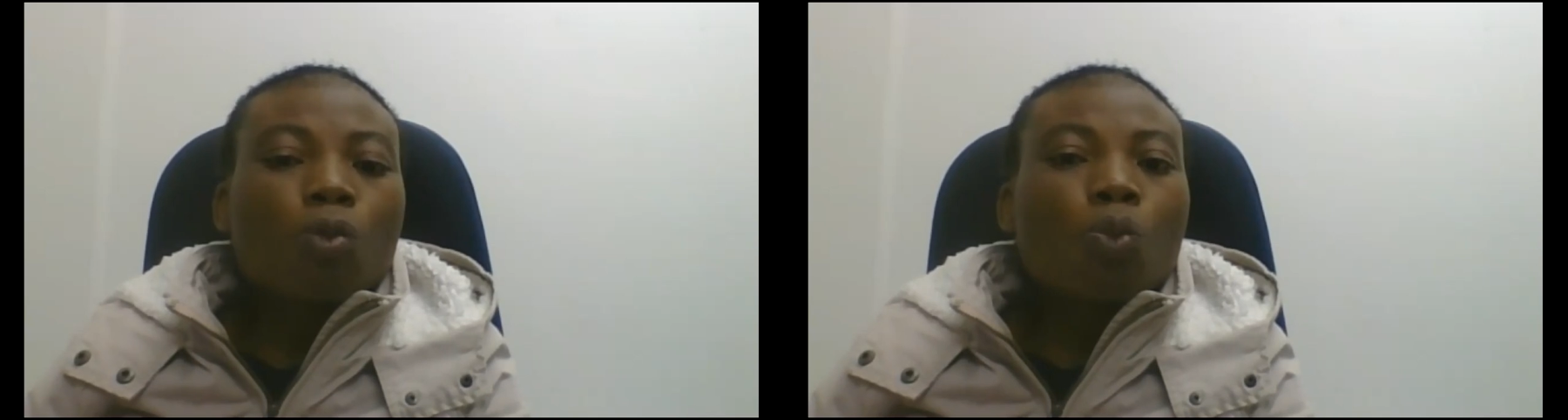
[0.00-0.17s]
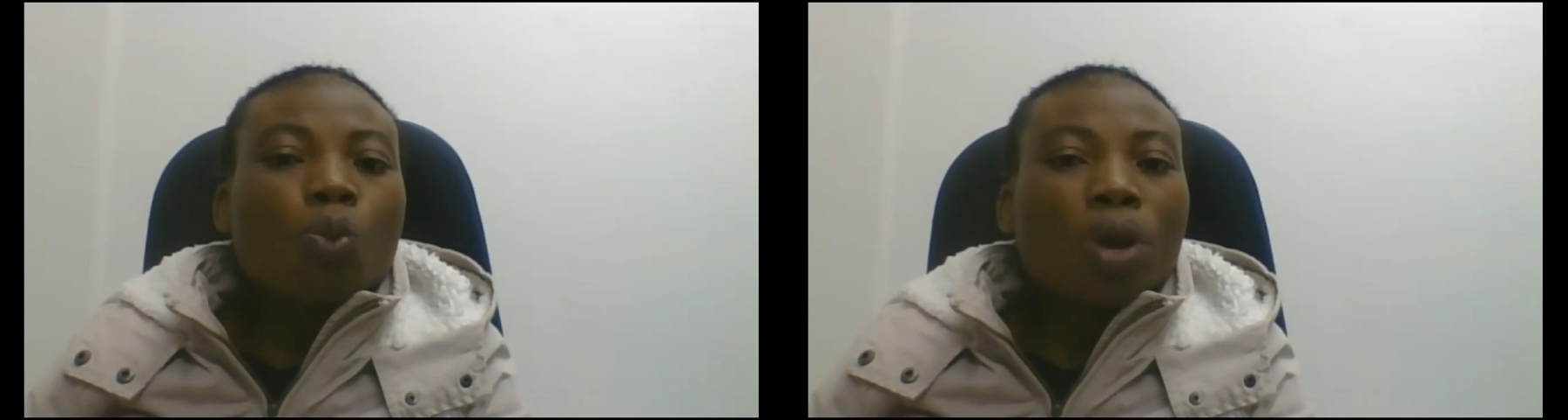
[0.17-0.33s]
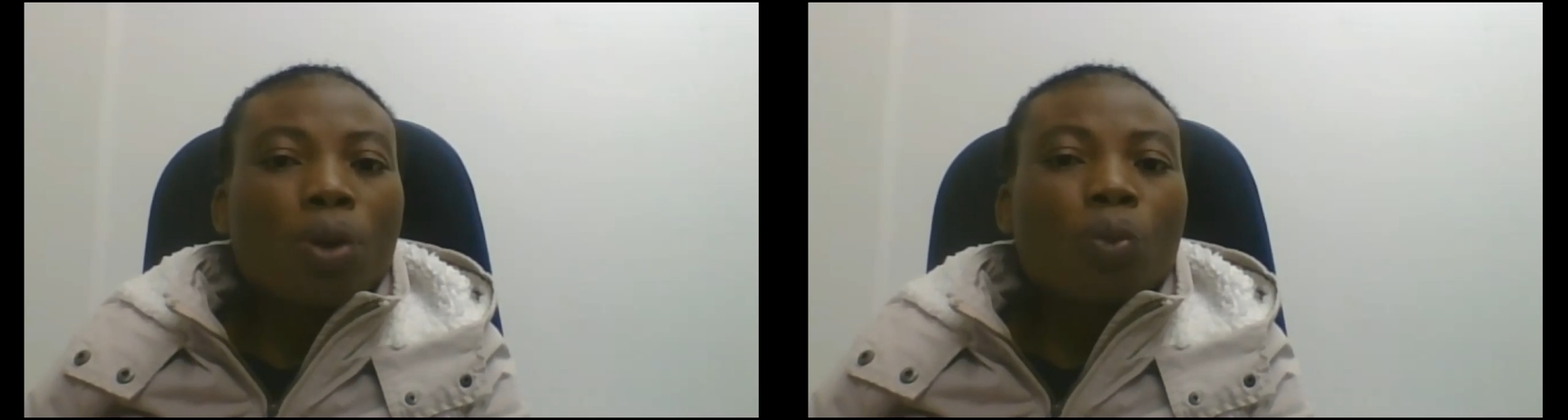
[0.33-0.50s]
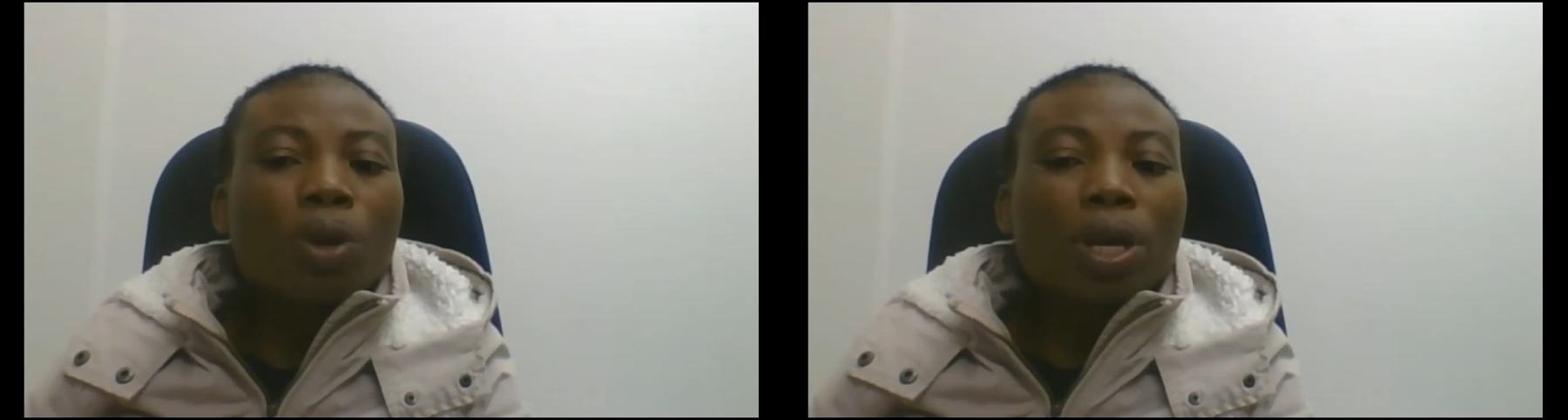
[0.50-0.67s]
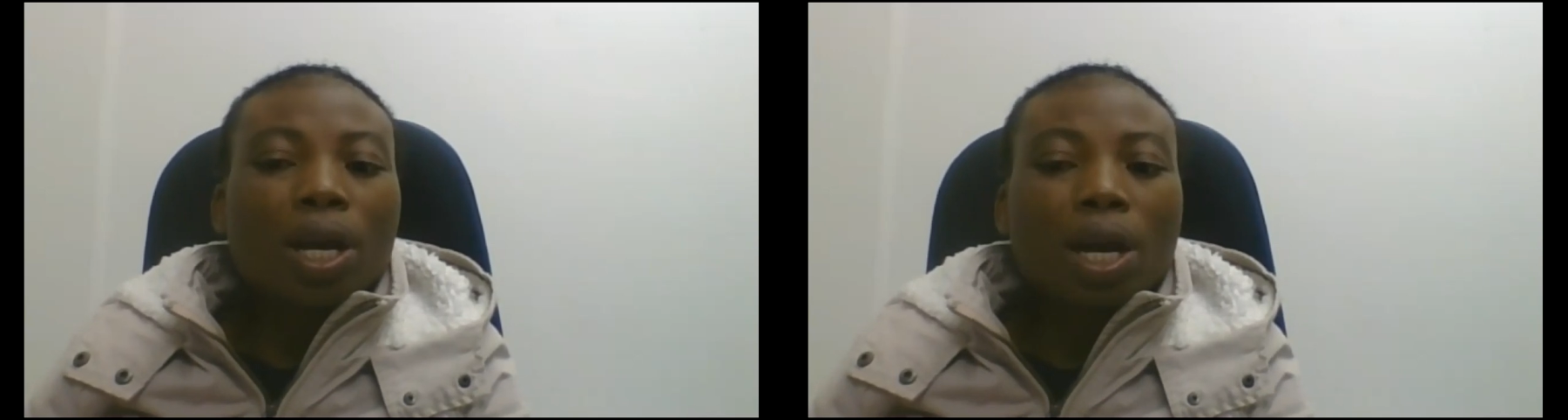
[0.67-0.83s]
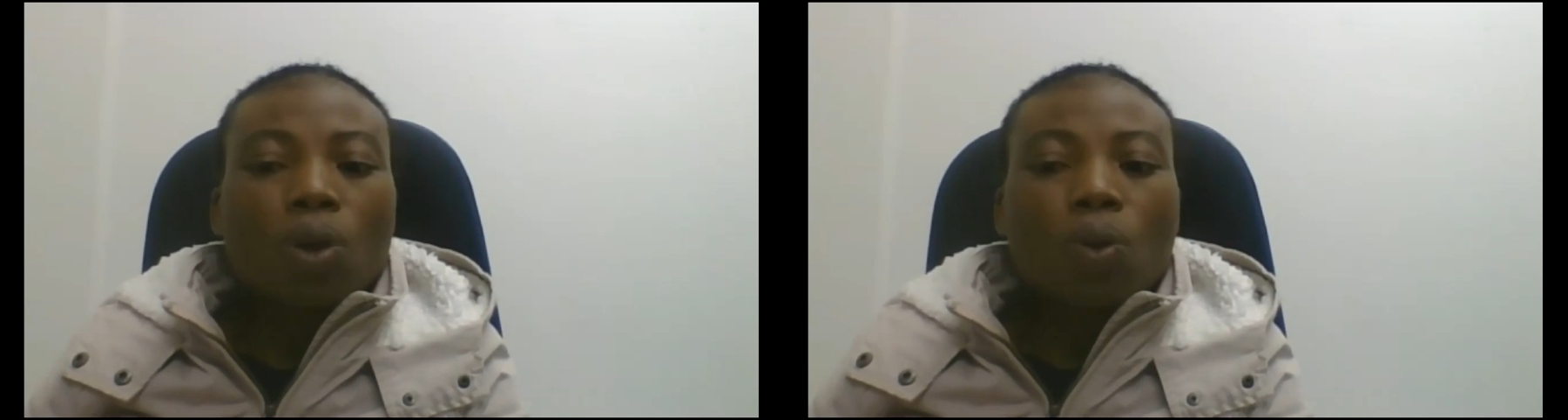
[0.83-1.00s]
where
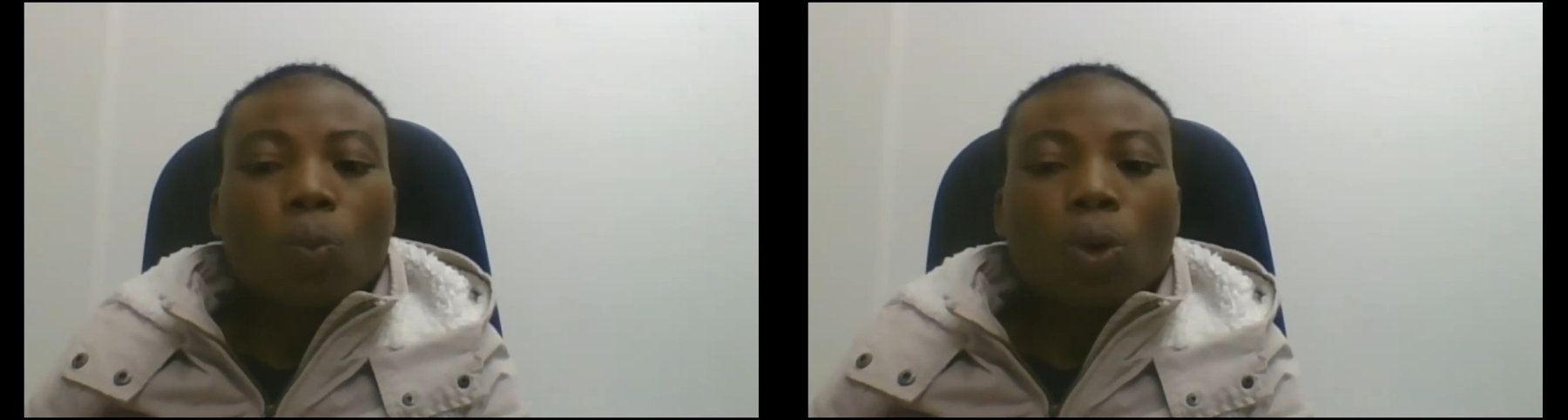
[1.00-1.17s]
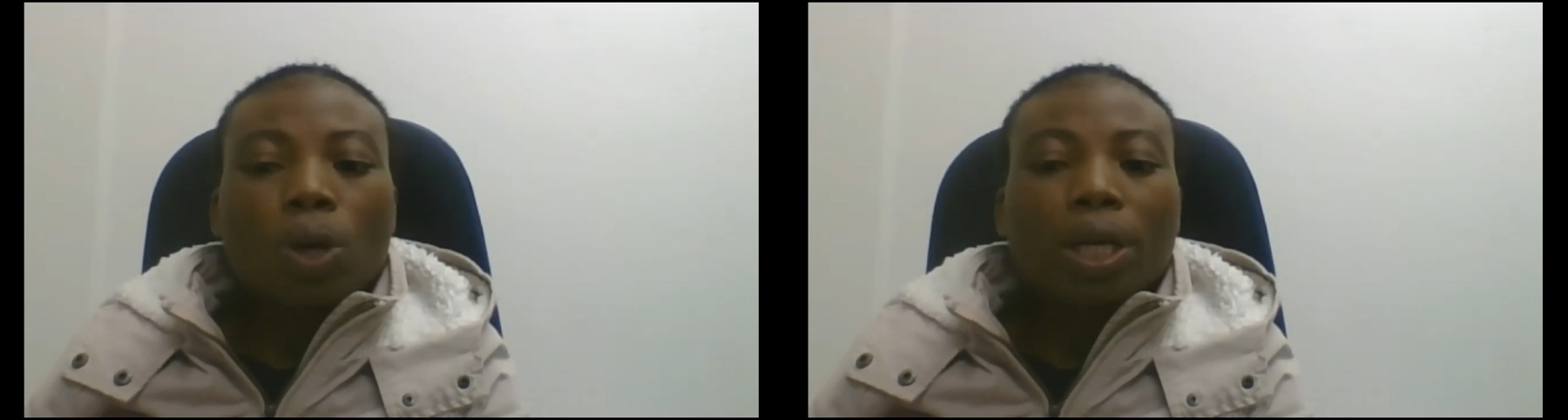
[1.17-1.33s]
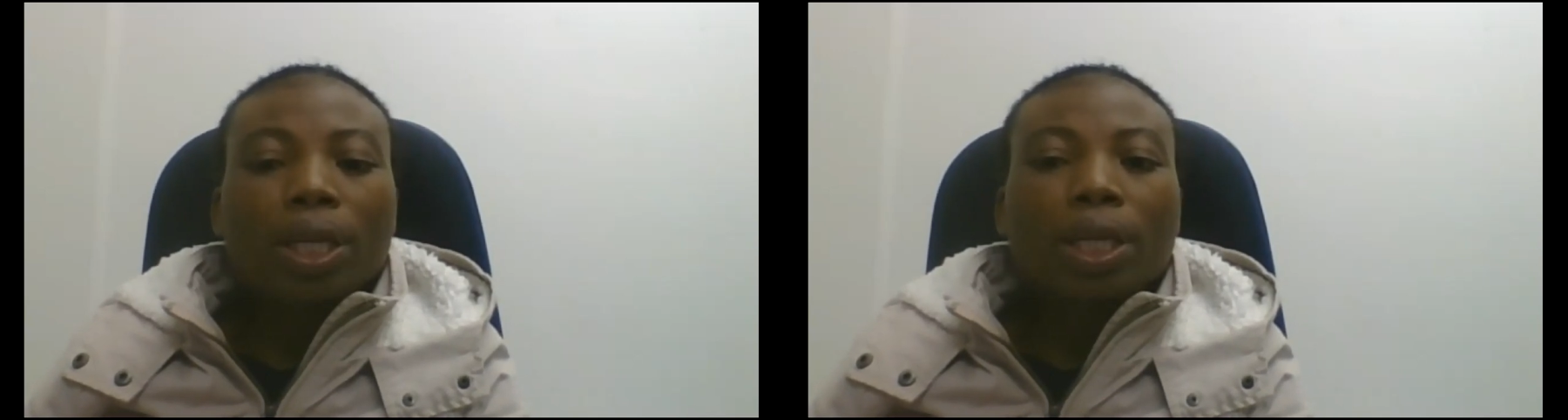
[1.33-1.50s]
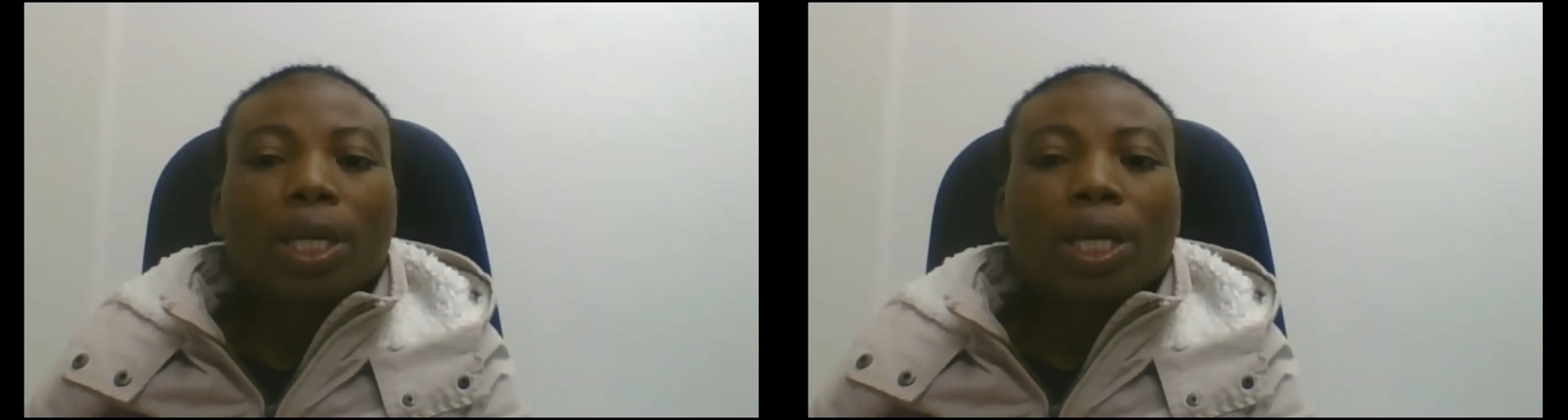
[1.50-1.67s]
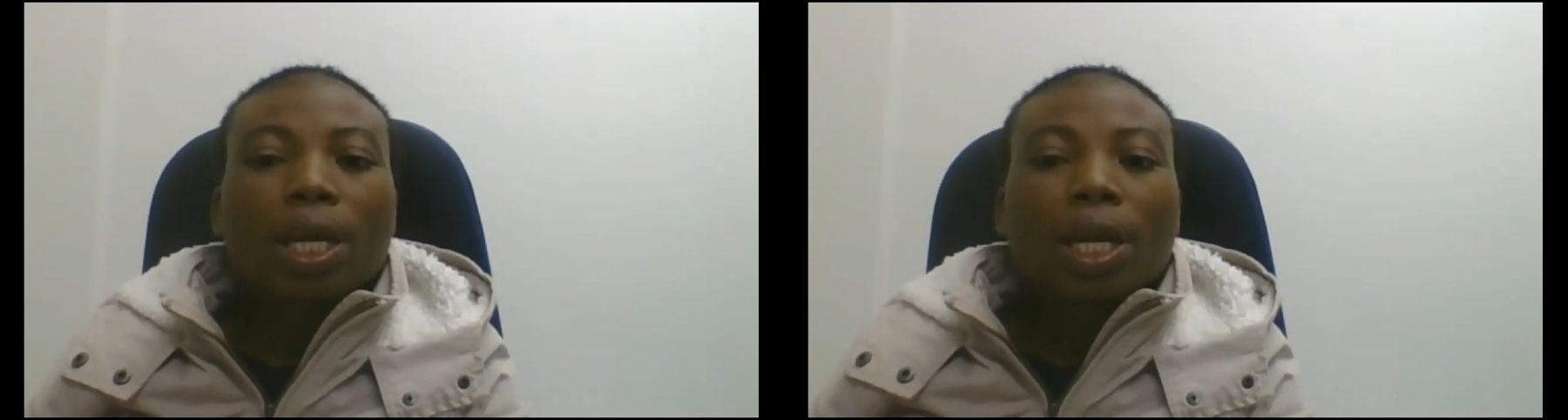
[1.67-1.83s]
we are working